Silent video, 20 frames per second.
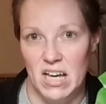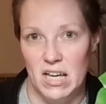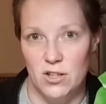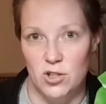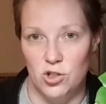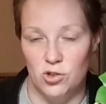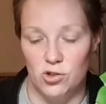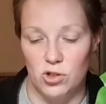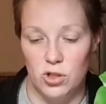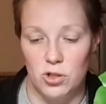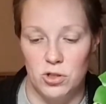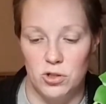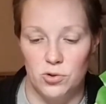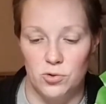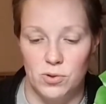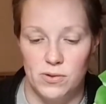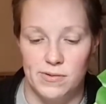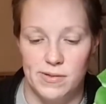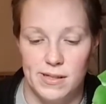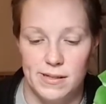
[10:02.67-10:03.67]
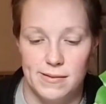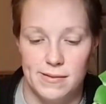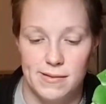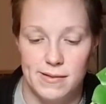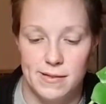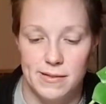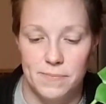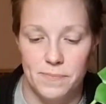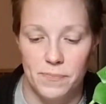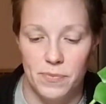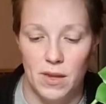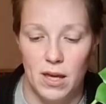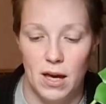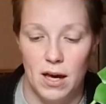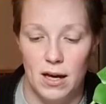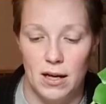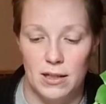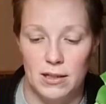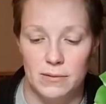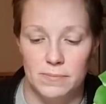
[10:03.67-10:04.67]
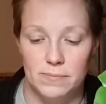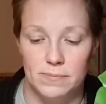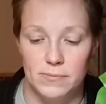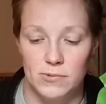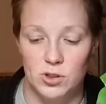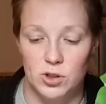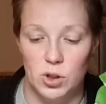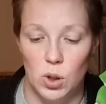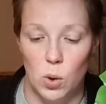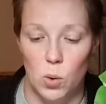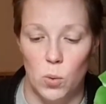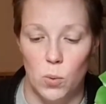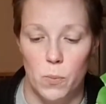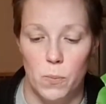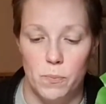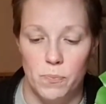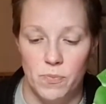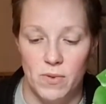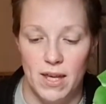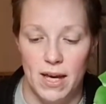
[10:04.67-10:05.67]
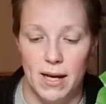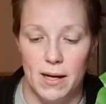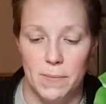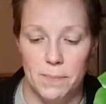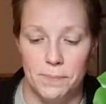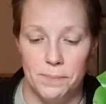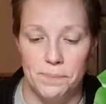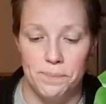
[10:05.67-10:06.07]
I just couldn't resist. So yeah.